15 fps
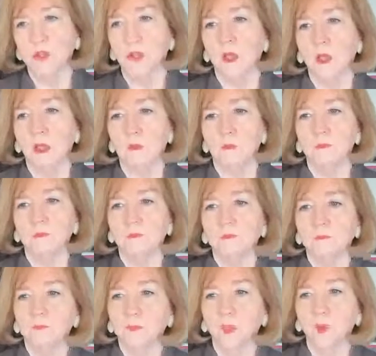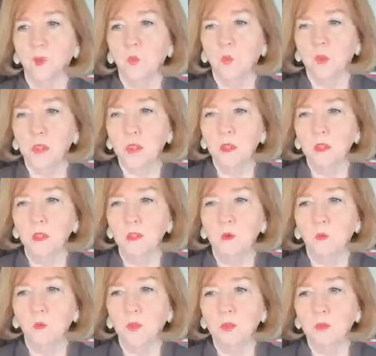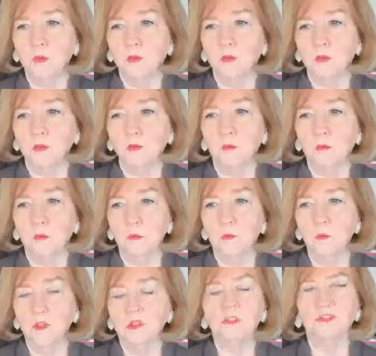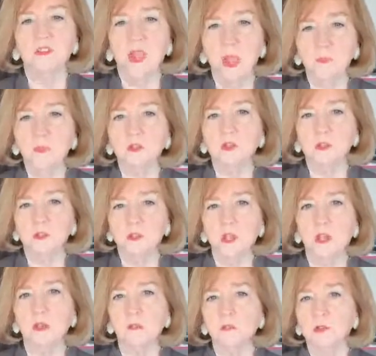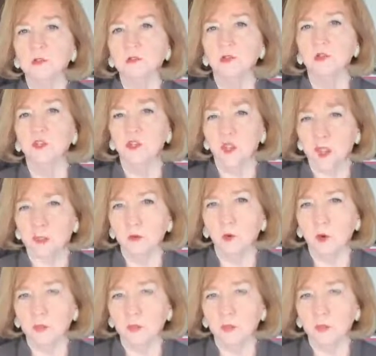We established the sign-up list on January